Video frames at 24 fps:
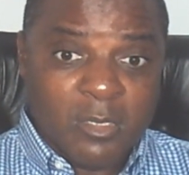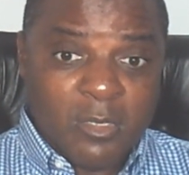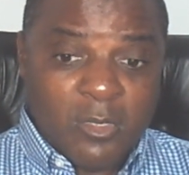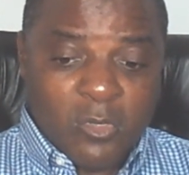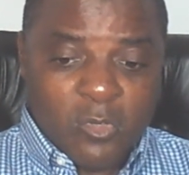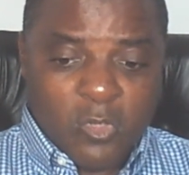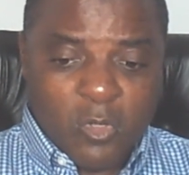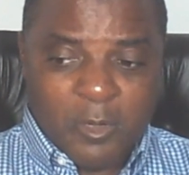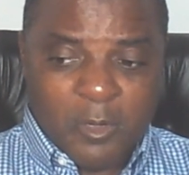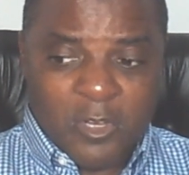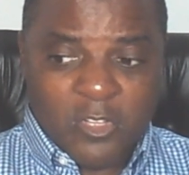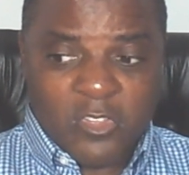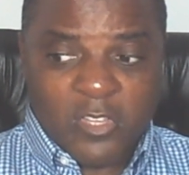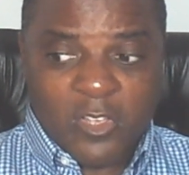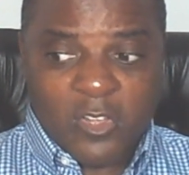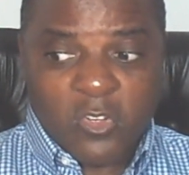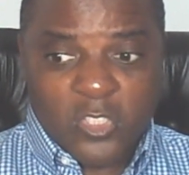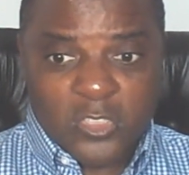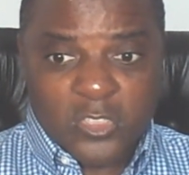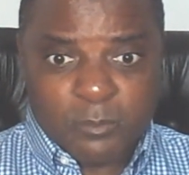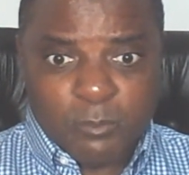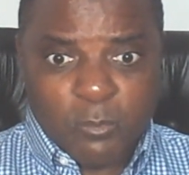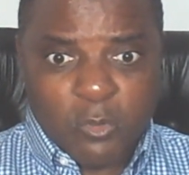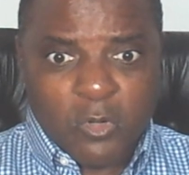You want me to tell
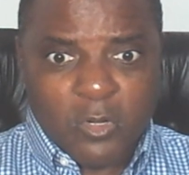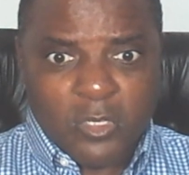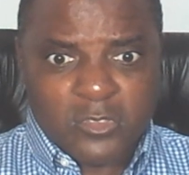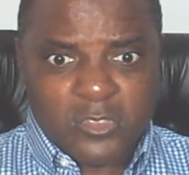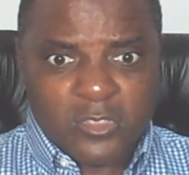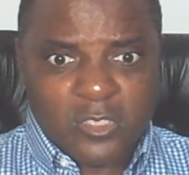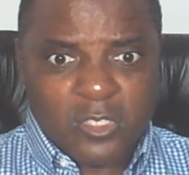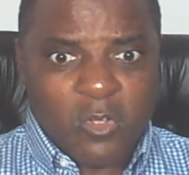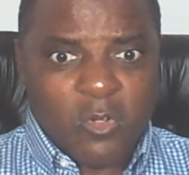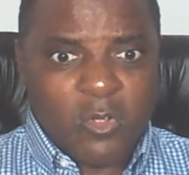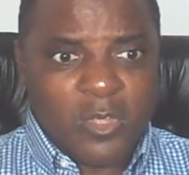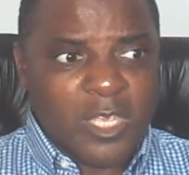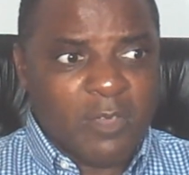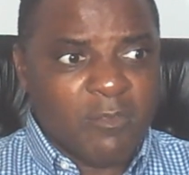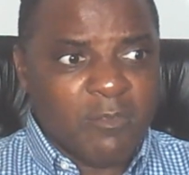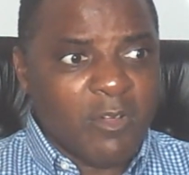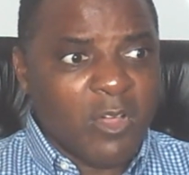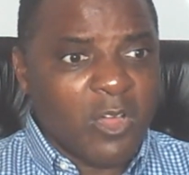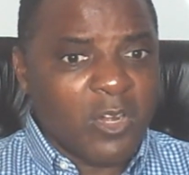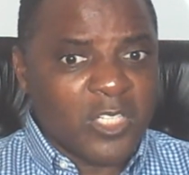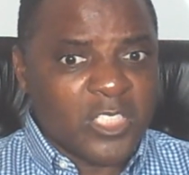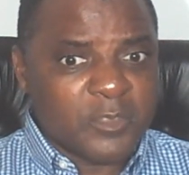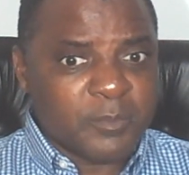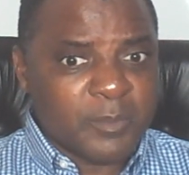those boys to go give
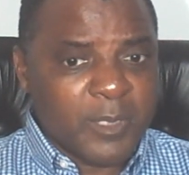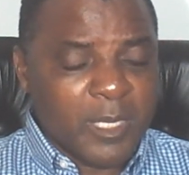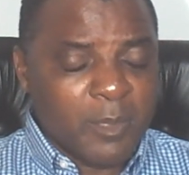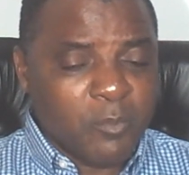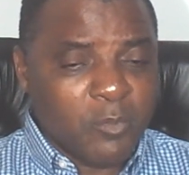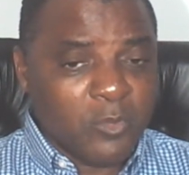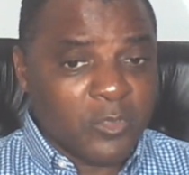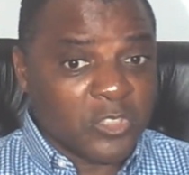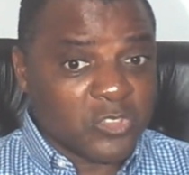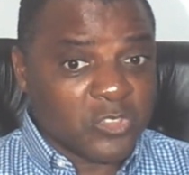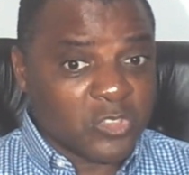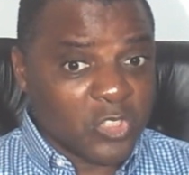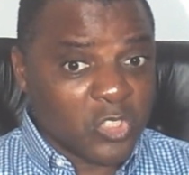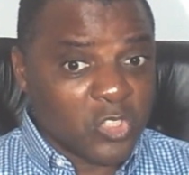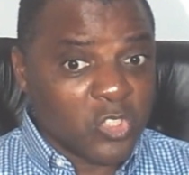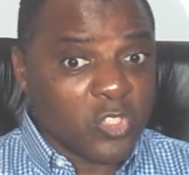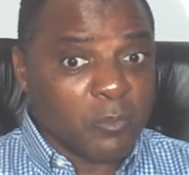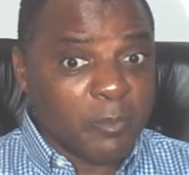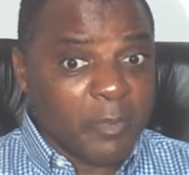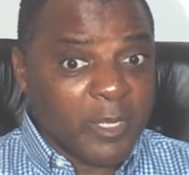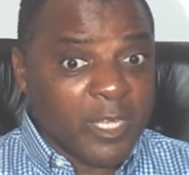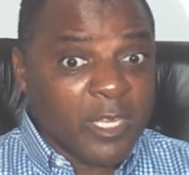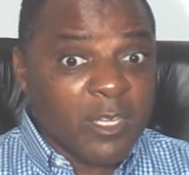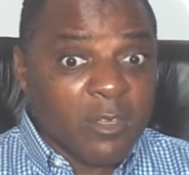all these people just a little
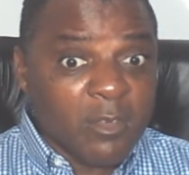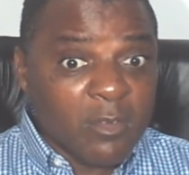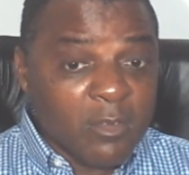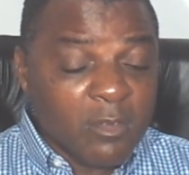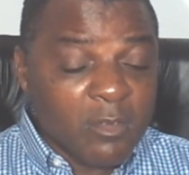bit?